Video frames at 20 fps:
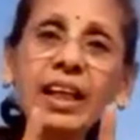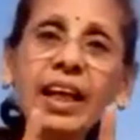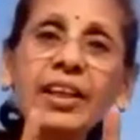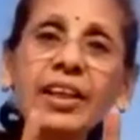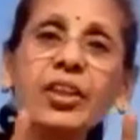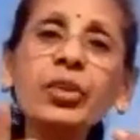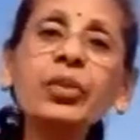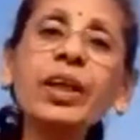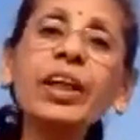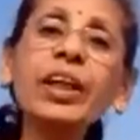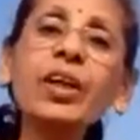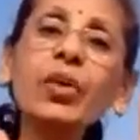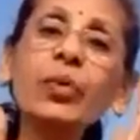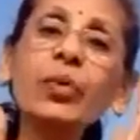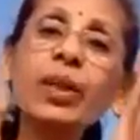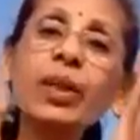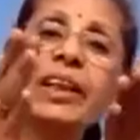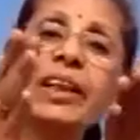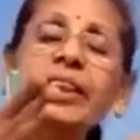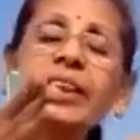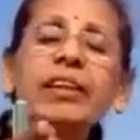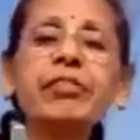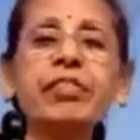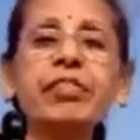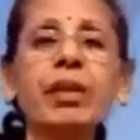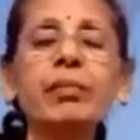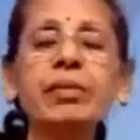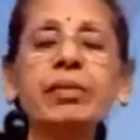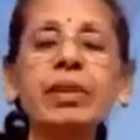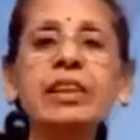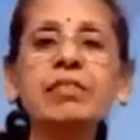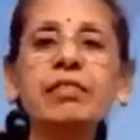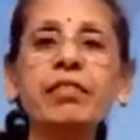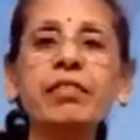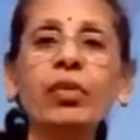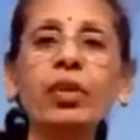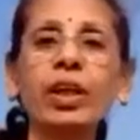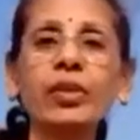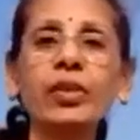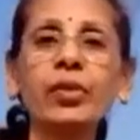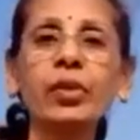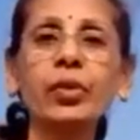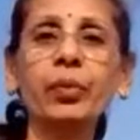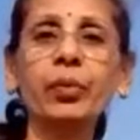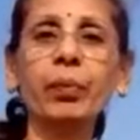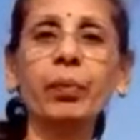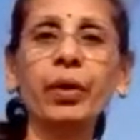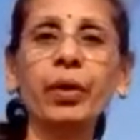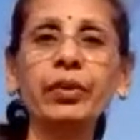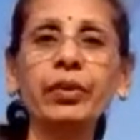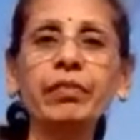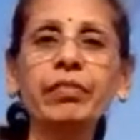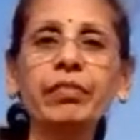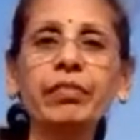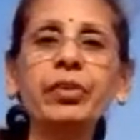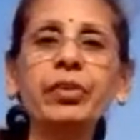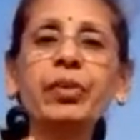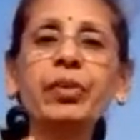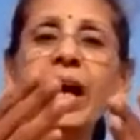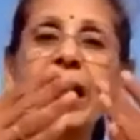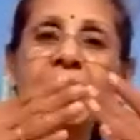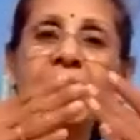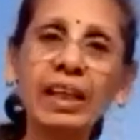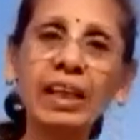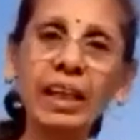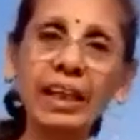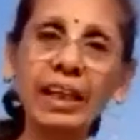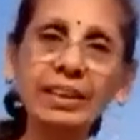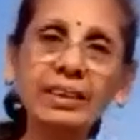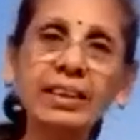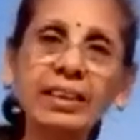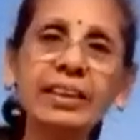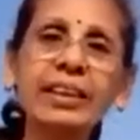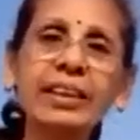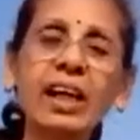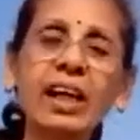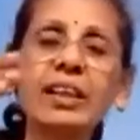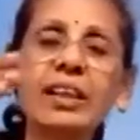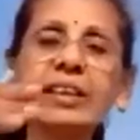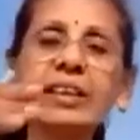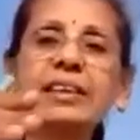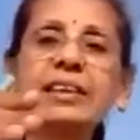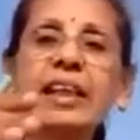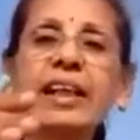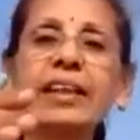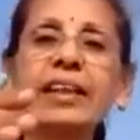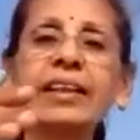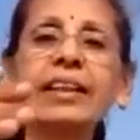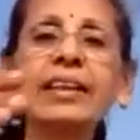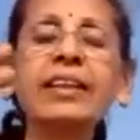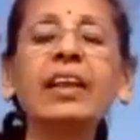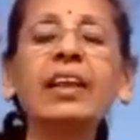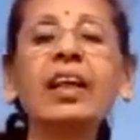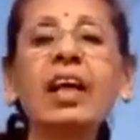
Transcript: and you can look at it from these 4 Anuyog point of view, analyze it, understand it,